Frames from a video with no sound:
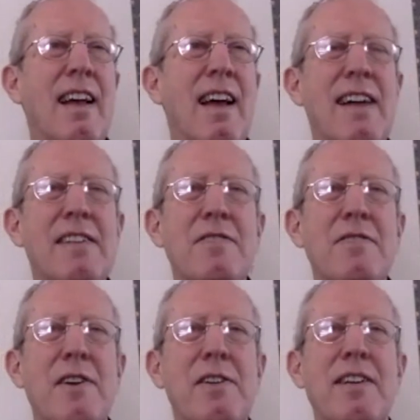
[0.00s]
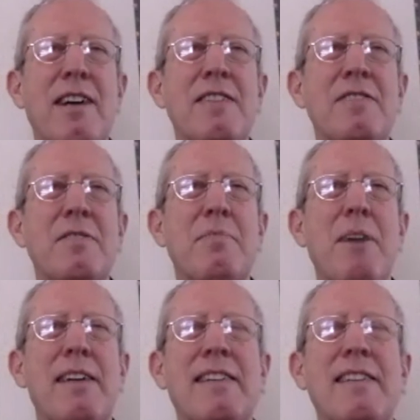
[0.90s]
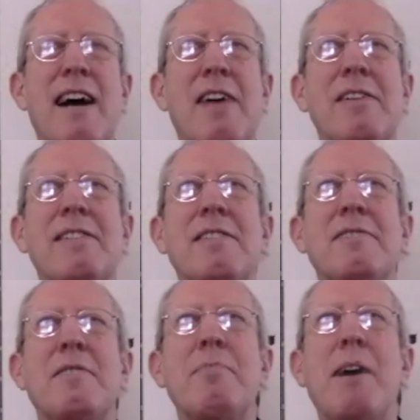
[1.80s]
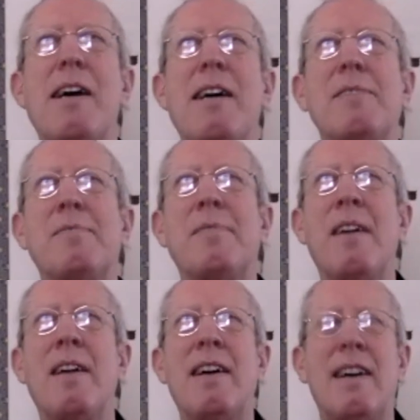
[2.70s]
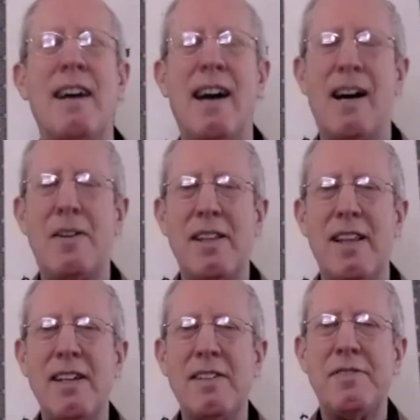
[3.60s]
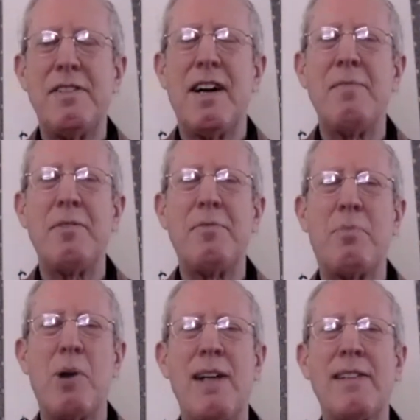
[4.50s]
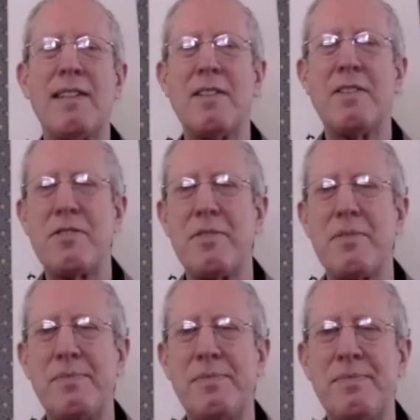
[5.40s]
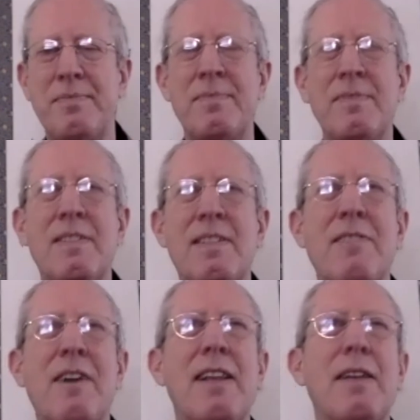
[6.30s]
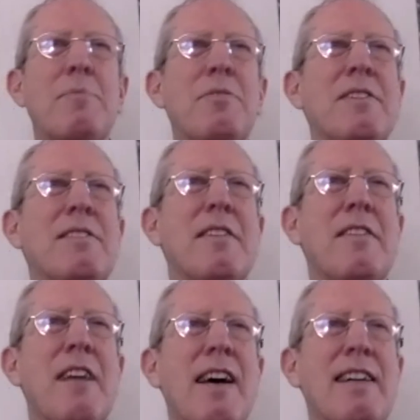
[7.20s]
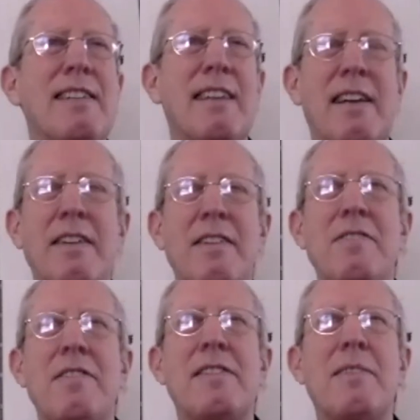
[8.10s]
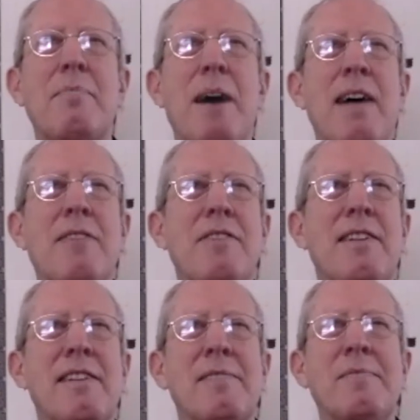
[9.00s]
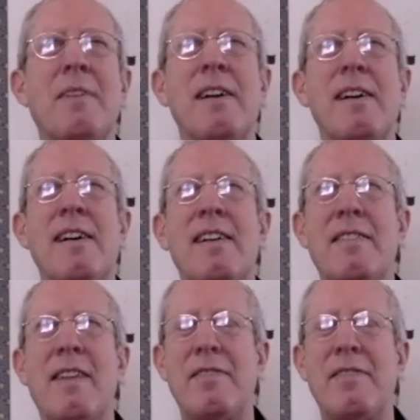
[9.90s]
And it's very nice to make a narrative about how a lifetime of practice develops into that ease and capacity that